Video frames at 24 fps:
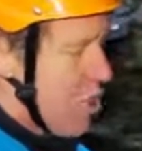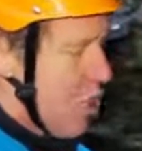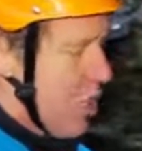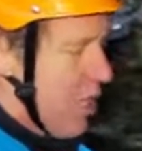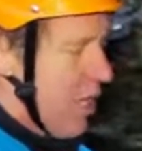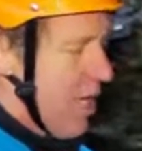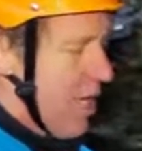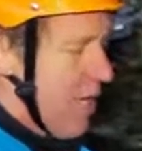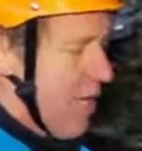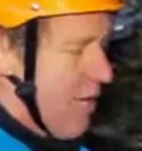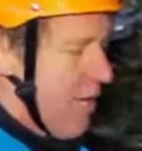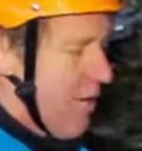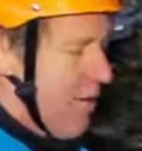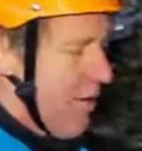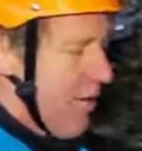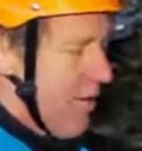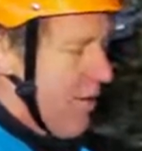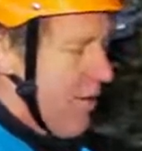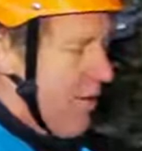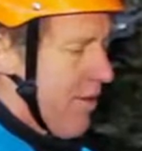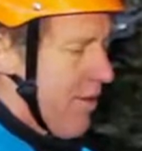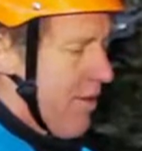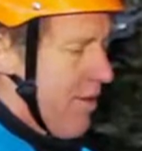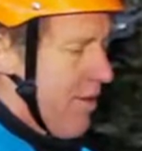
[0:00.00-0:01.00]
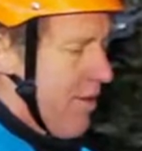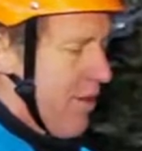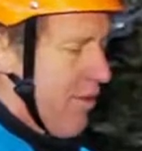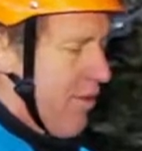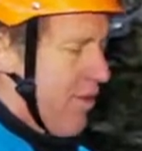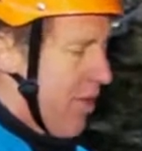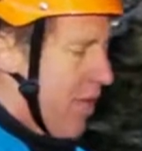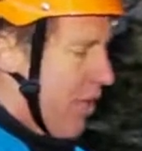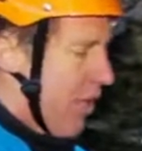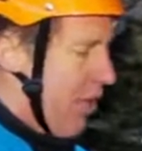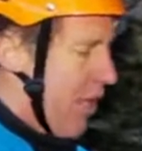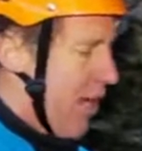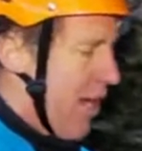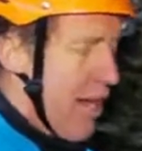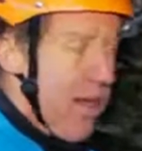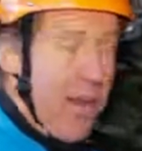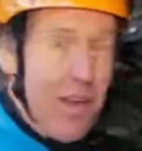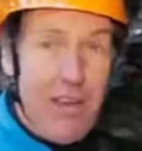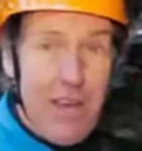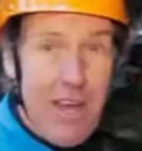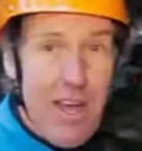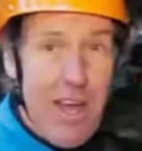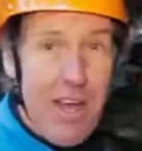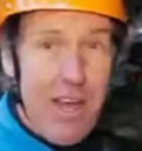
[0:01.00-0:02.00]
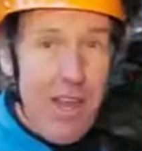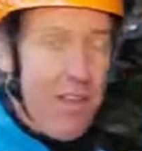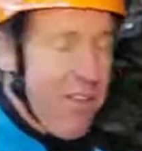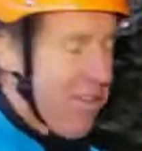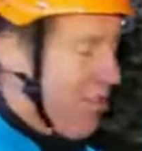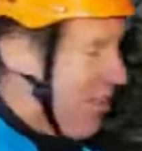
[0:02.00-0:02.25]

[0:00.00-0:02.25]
in it. If you don't know how to tie this